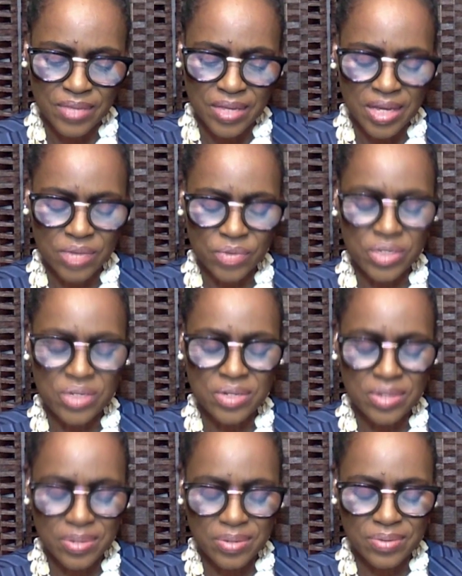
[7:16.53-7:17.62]
And we
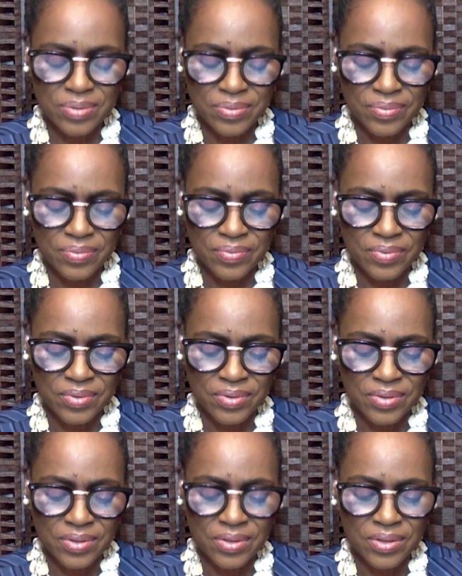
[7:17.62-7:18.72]
know
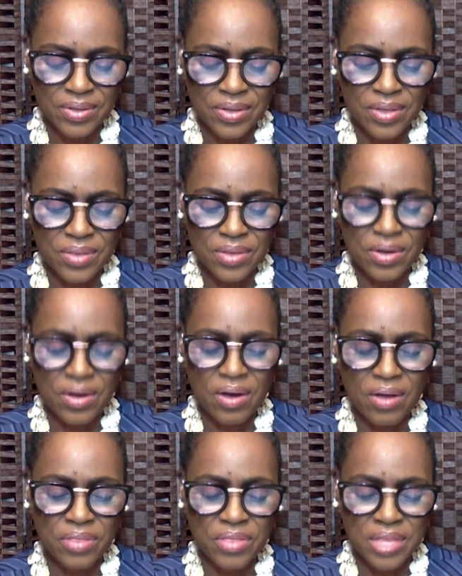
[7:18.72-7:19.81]
that all
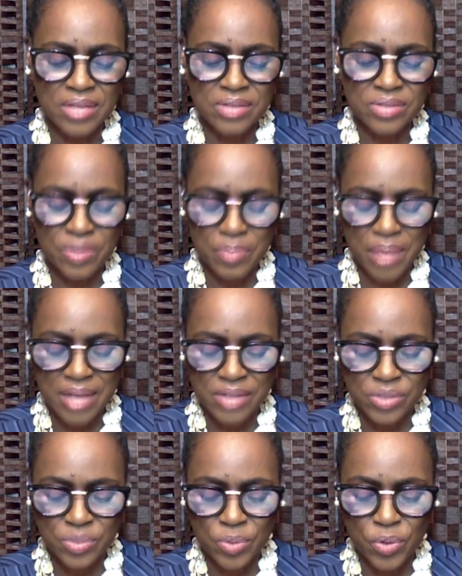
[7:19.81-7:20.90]
things are
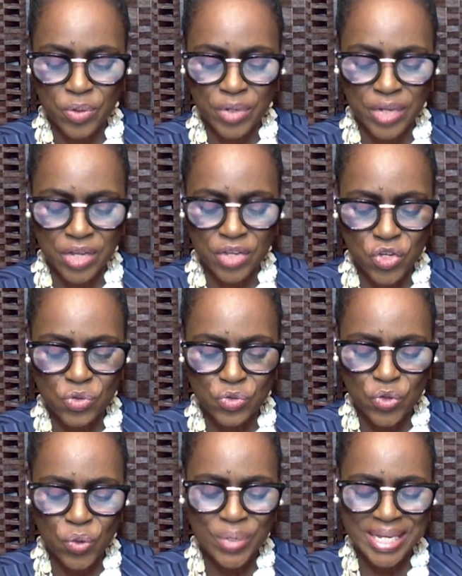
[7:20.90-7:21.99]
possible in you.
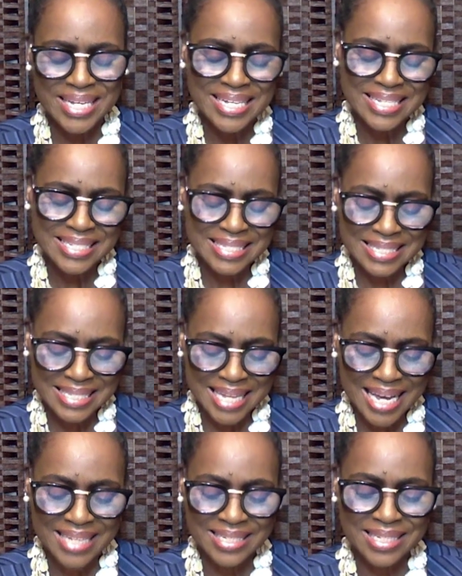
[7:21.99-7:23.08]
So we
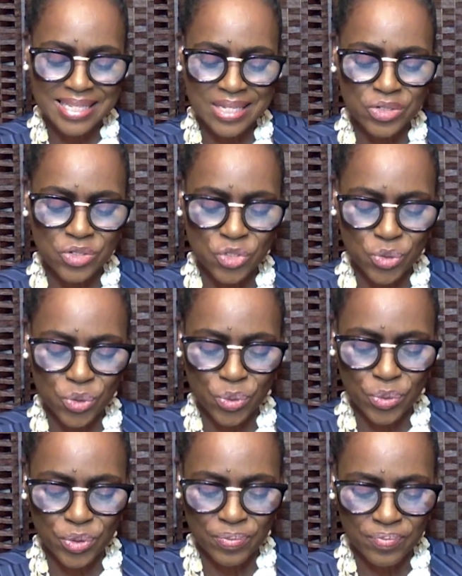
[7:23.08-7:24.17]
stand in this truth